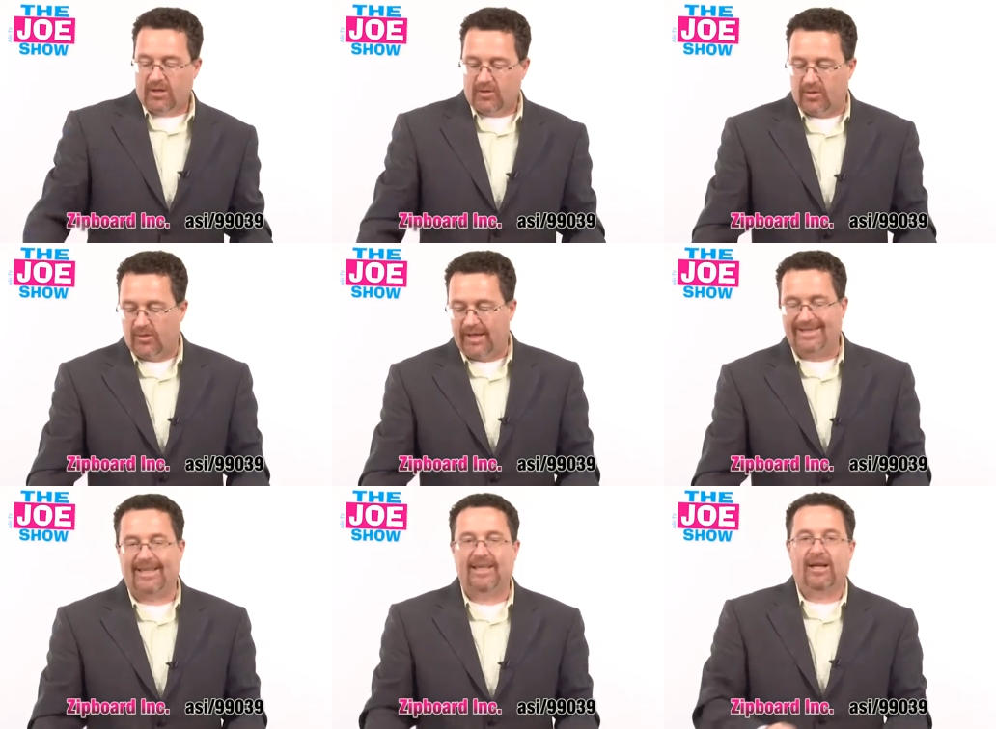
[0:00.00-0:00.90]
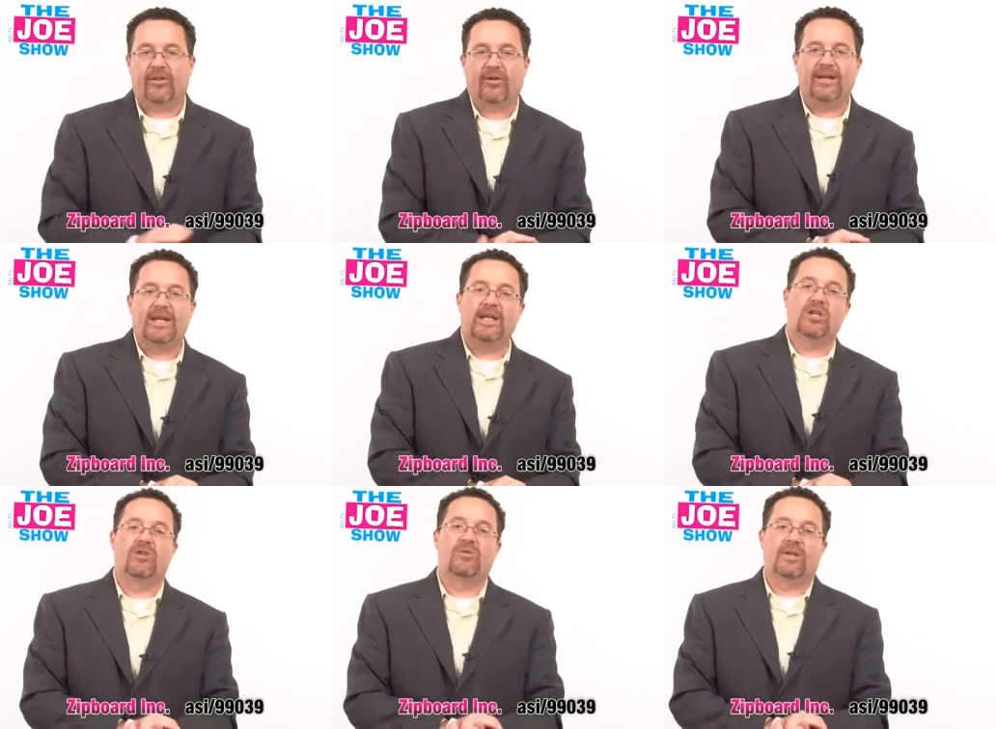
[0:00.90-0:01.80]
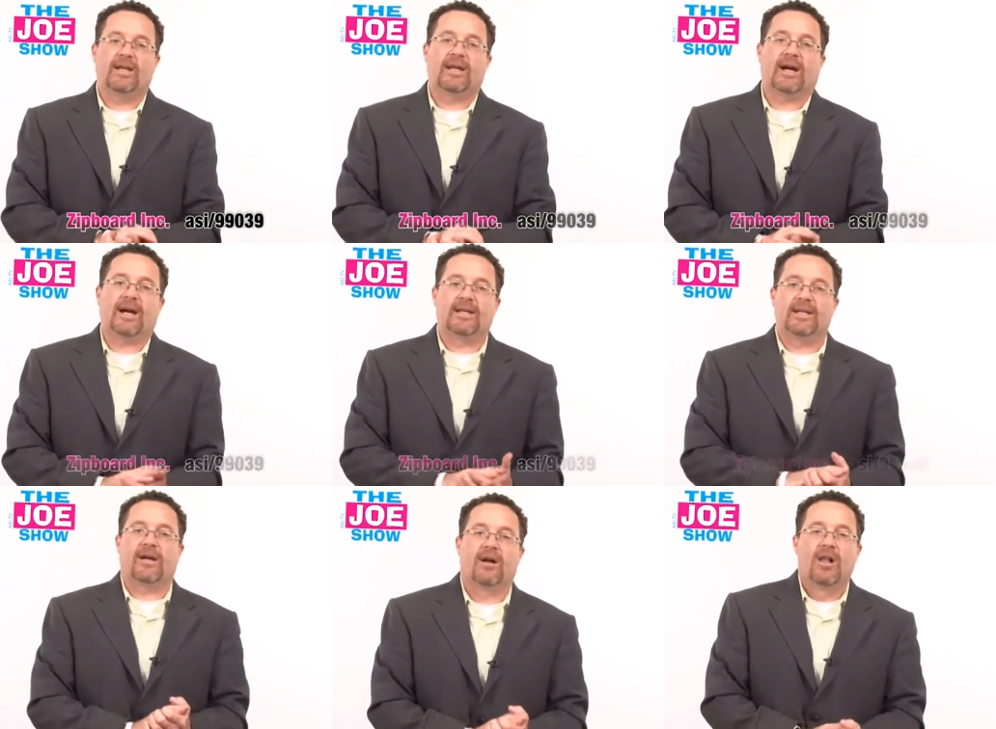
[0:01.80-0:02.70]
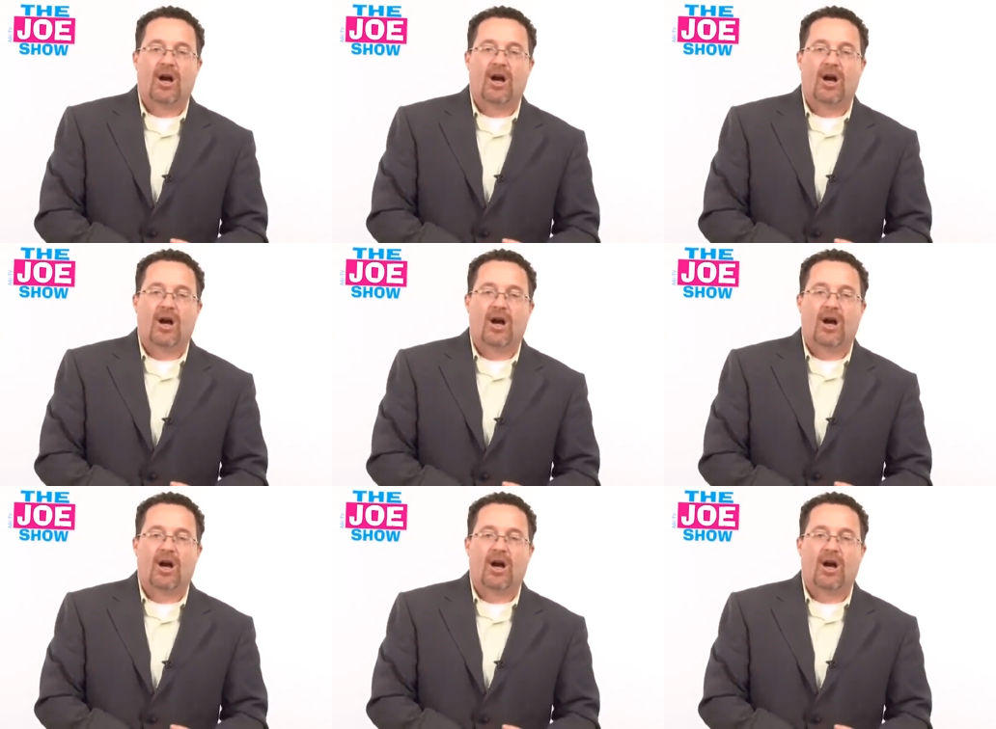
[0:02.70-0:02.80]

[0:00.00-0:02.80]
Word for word: So it's another neat, unique idea.